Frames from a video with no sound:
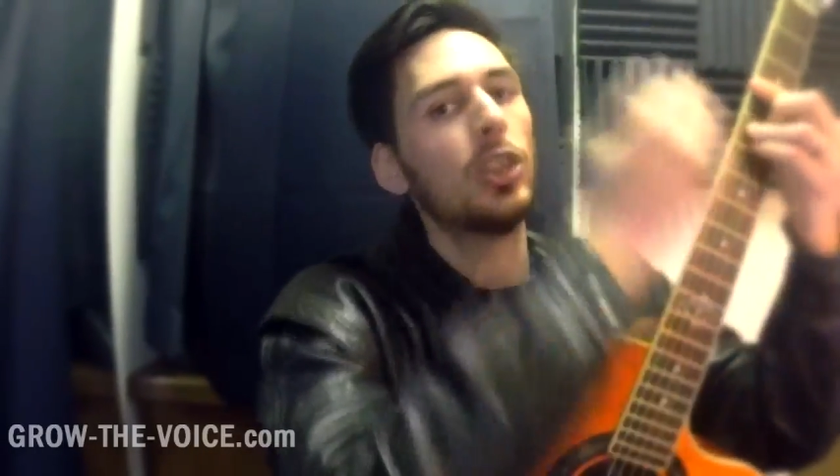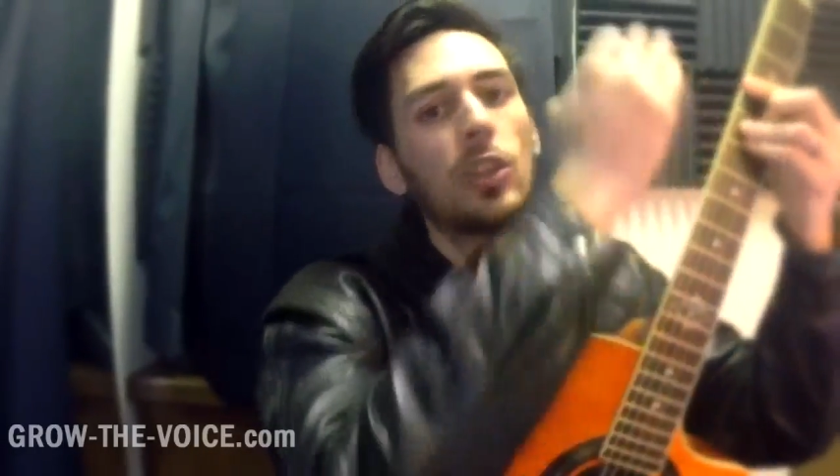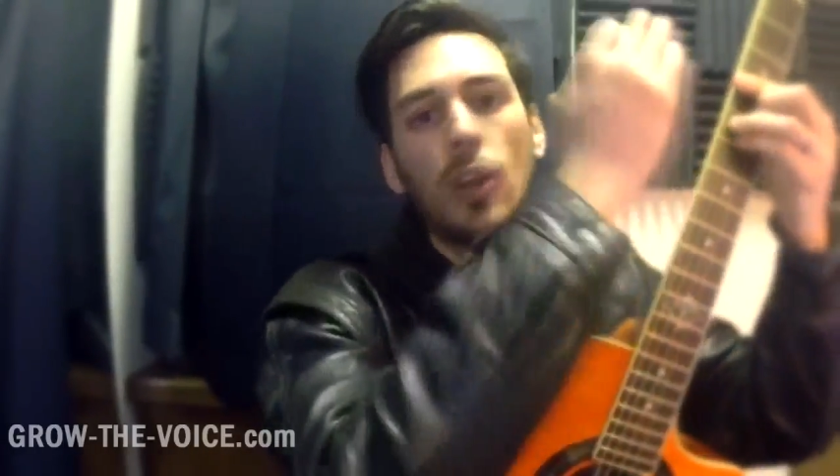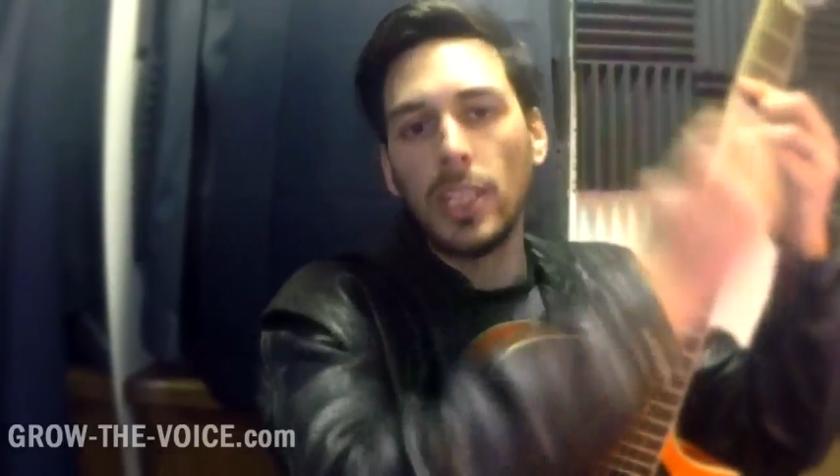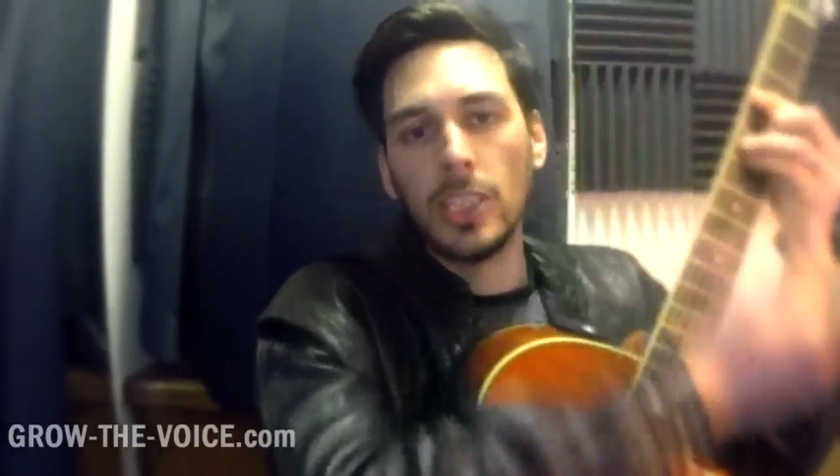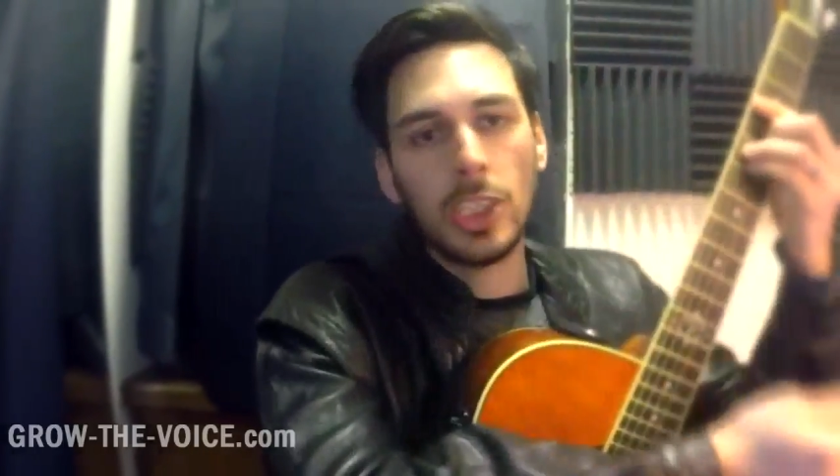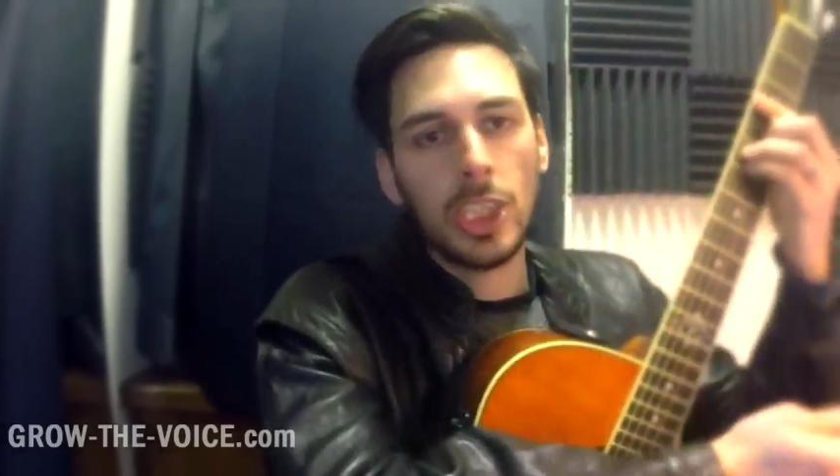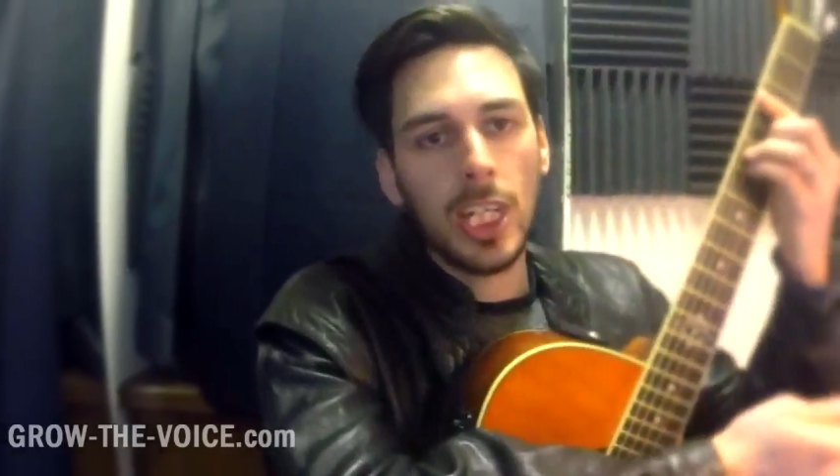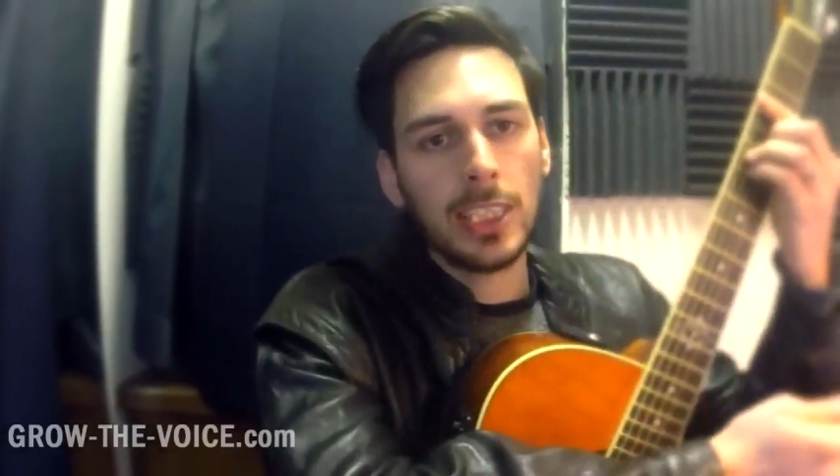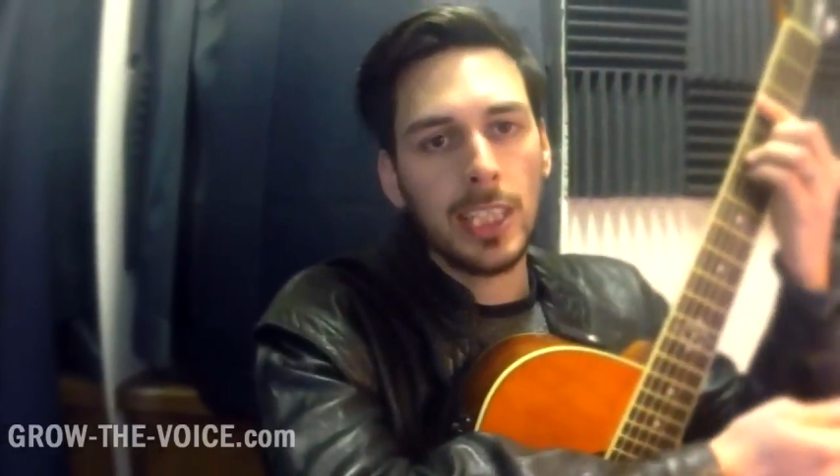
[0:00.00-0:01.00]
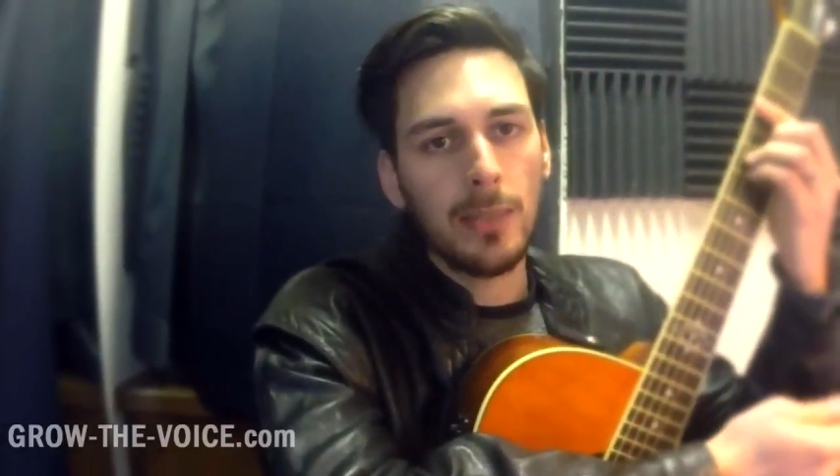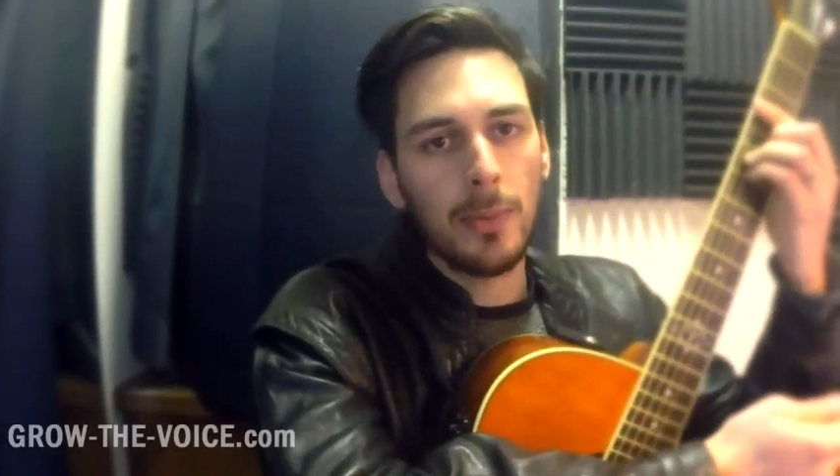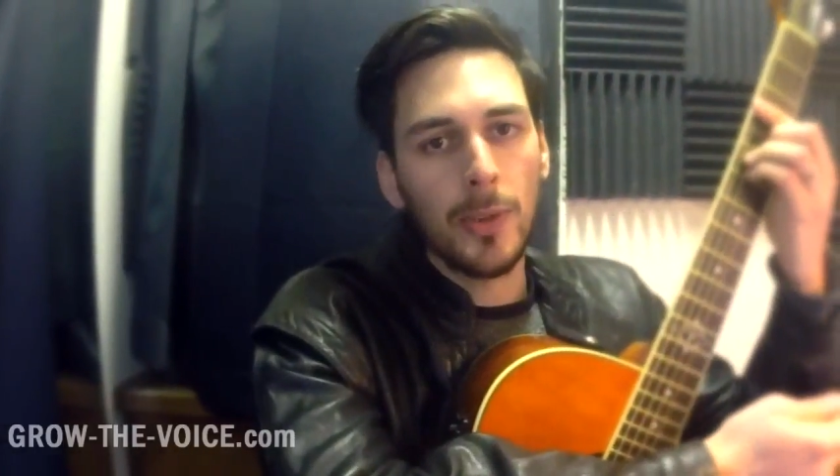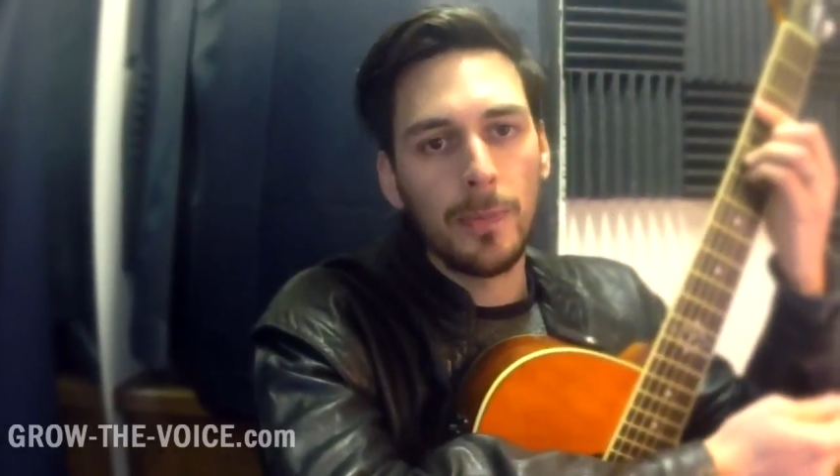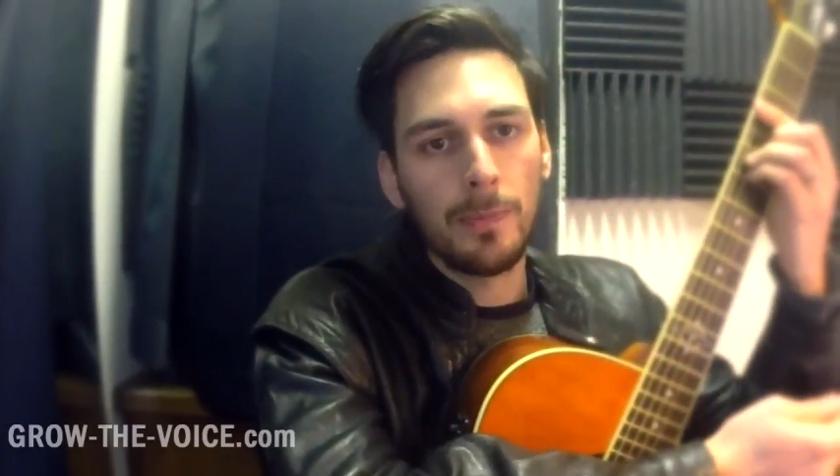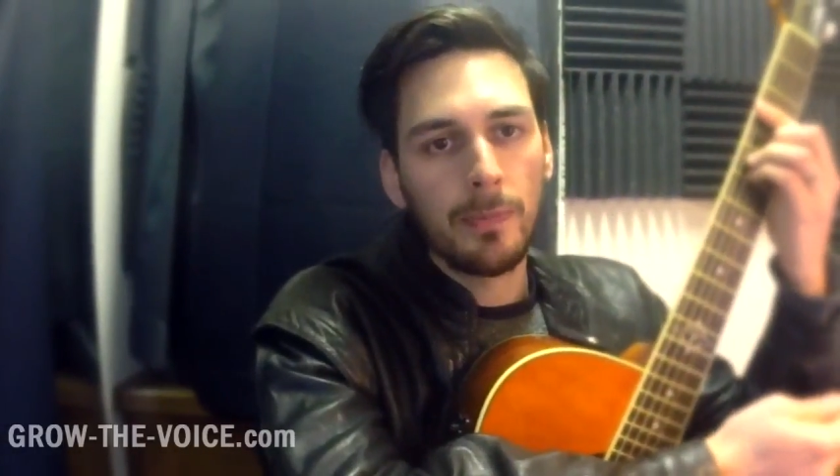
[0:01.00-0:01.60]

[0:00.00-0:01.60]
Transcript: You're not in the chest anymore.